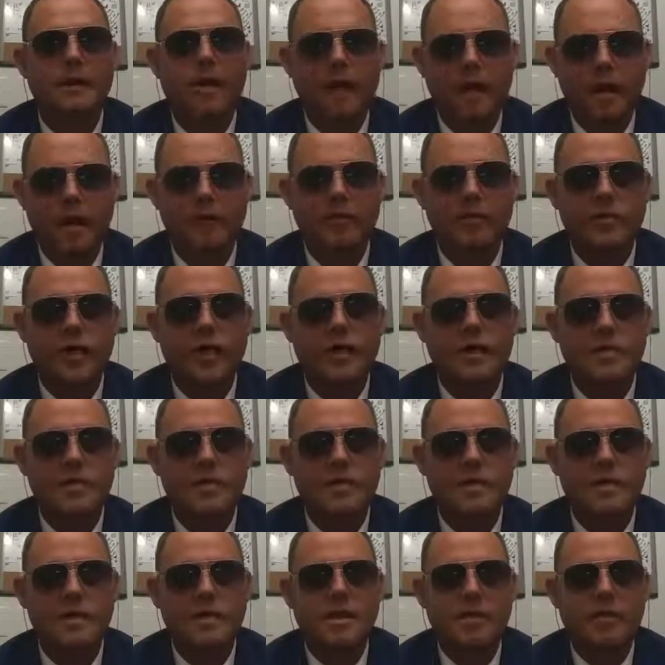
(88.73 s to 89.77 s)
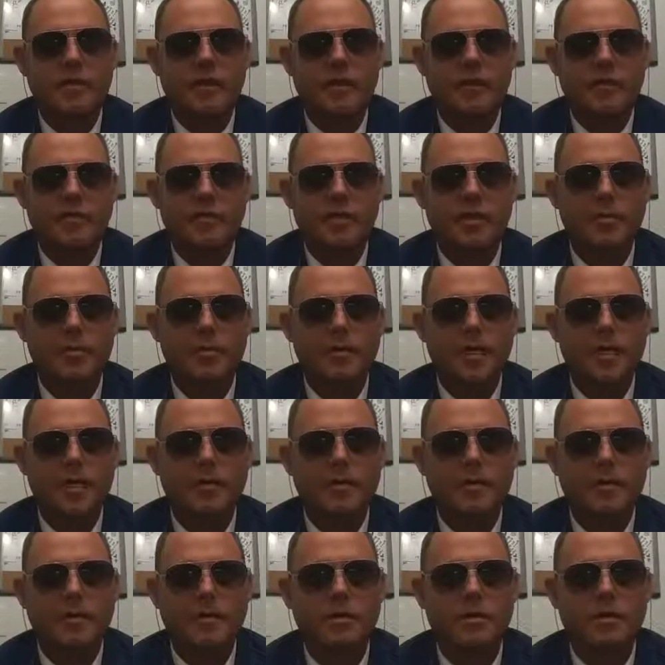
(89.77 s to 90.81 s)
I have yet to see him with a
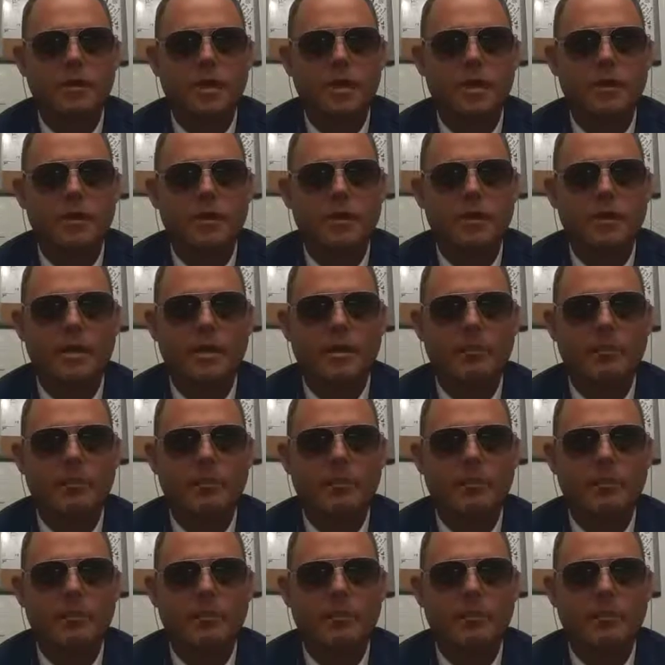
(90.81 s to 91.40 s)
female, and